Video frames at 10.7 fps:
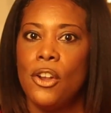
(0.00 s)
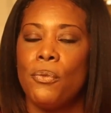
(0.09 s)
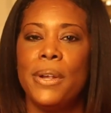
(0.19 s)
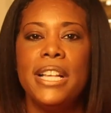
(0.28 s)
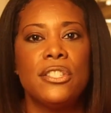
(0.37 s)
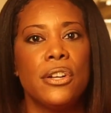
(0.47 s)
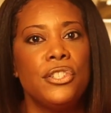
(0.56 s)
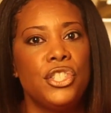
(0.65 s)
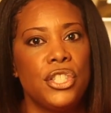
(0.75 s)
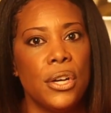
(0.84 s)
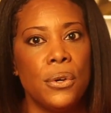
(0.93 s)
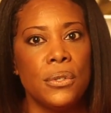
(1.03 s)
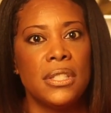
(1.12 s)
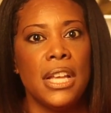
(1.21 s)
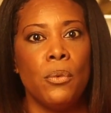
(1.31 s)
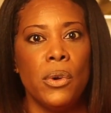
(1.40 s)
Research shows
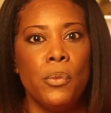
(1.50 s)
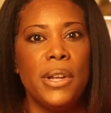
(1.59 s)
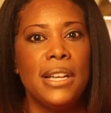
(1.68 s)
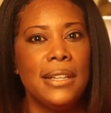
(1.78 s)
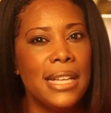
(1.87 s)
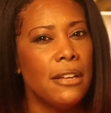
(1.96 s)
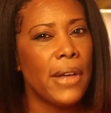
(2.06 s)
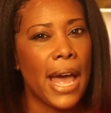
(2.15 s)
that when we live